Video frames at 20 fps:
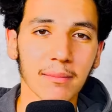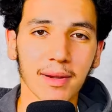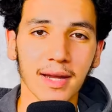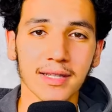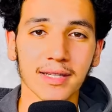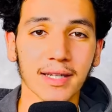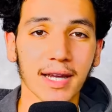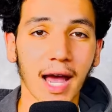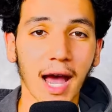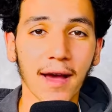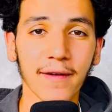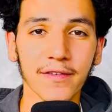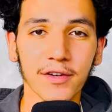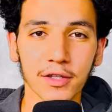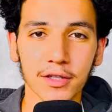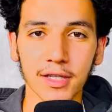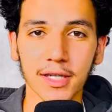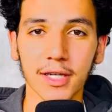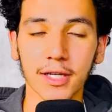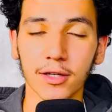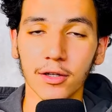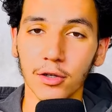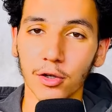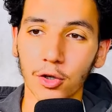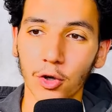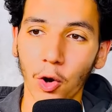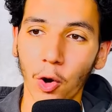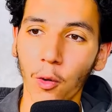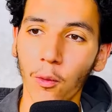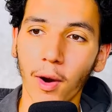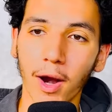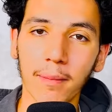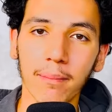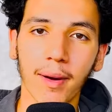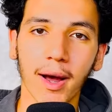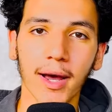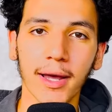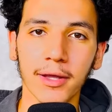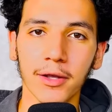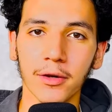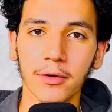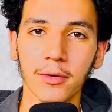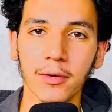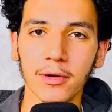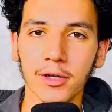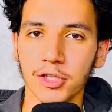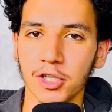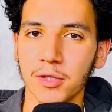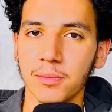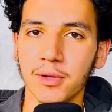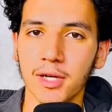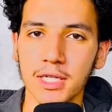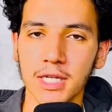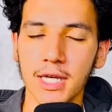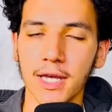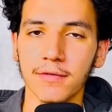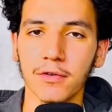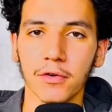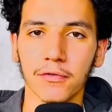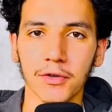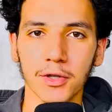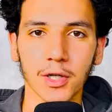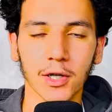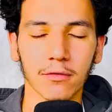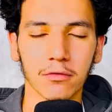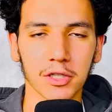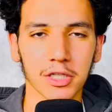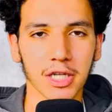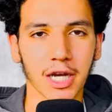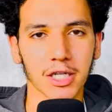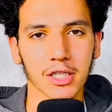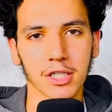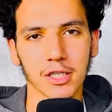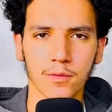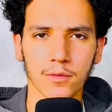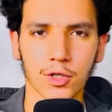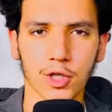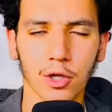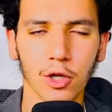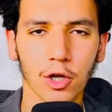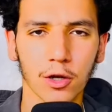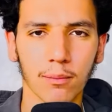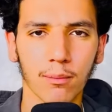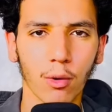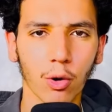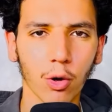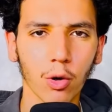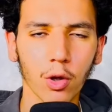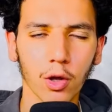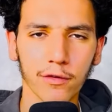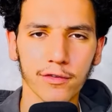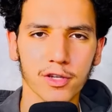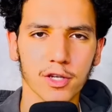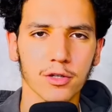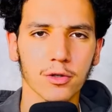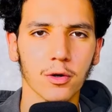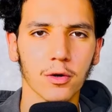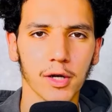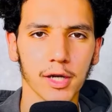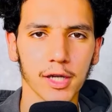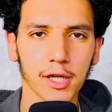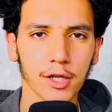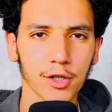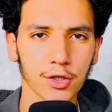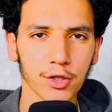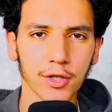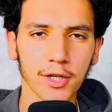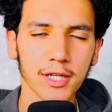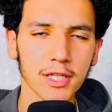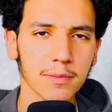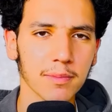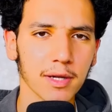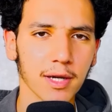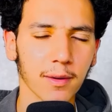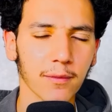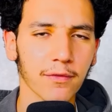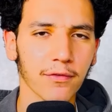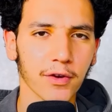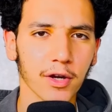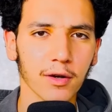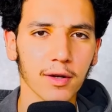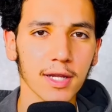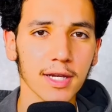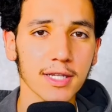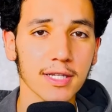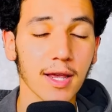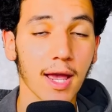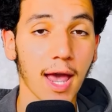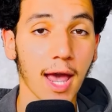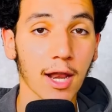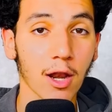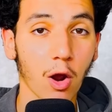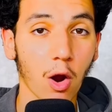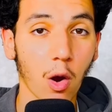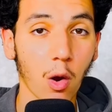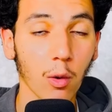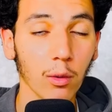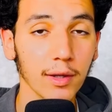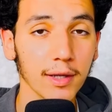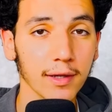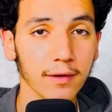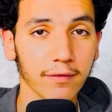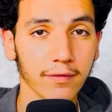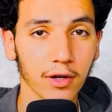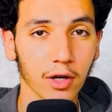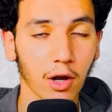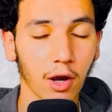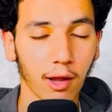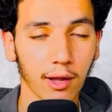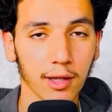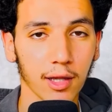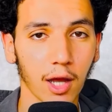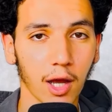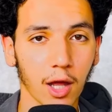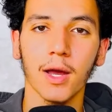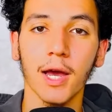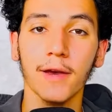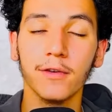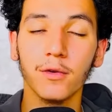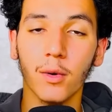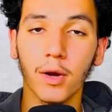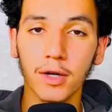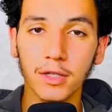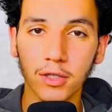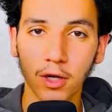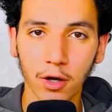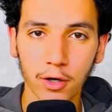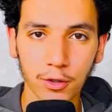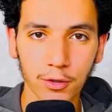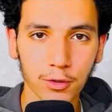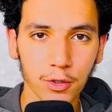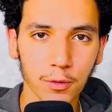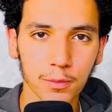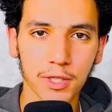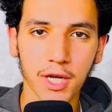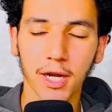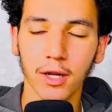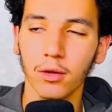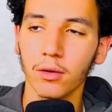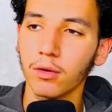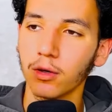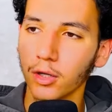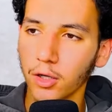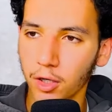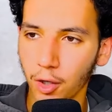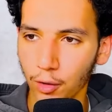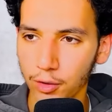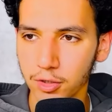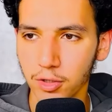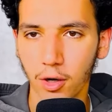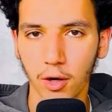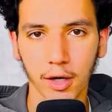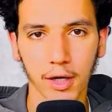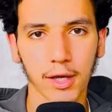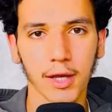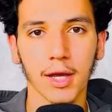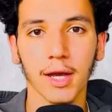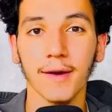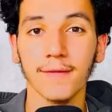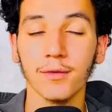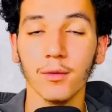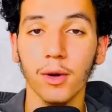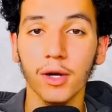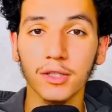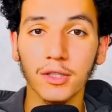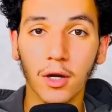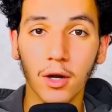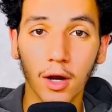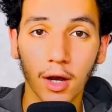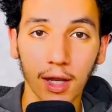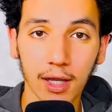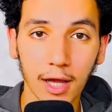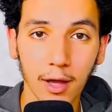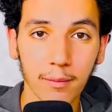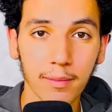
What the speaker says: blessing, half your deen, go right by you just because you have a fear of rejection. So look, moral of the story, you need to become fearless and only fear Allah. If you wanna start a YouTube channel, go start it. If you want to start a halal